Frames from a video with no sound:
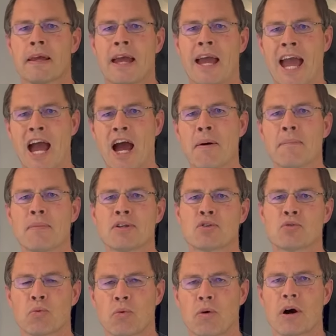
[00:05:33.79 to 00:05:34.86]
How much
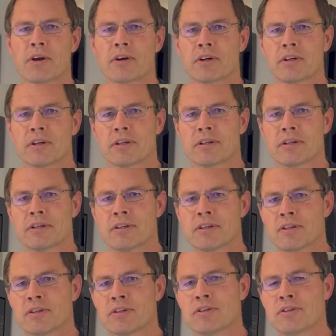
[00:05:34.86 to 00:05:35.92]
water
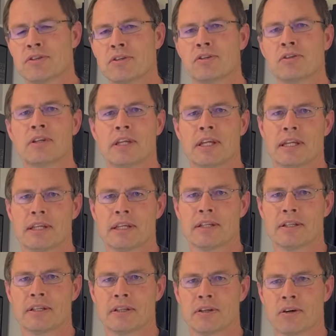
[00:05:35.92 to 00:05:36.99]
do you need?
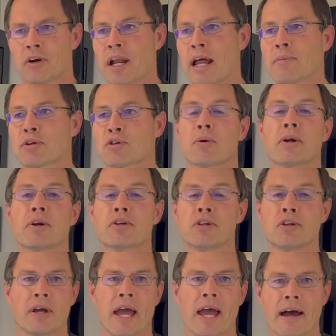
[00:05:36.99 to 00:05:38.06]
Or how much water do
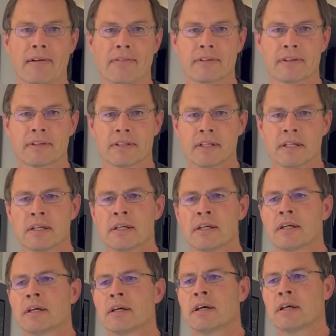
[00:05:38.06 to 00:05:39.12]
you have?
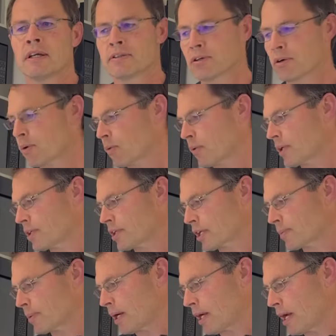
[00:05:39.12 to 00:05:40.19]
So we want to talk
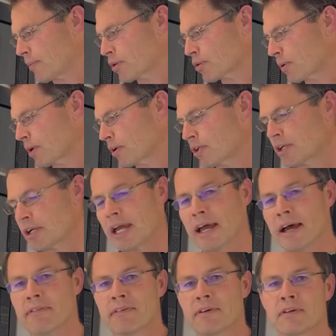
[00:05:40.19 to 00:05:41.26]
about how much water you
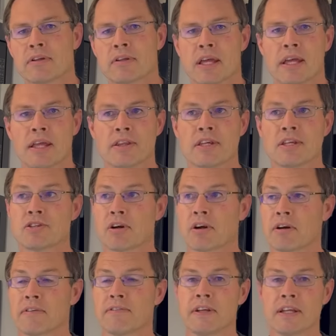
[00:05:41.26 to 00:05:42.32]
have. In this
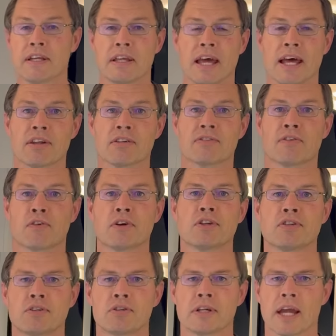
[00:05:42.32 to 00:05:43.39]
RV, it has
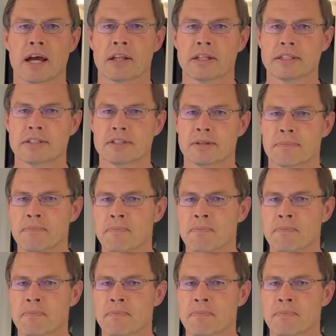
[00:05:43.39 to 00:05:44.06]
42 gallons.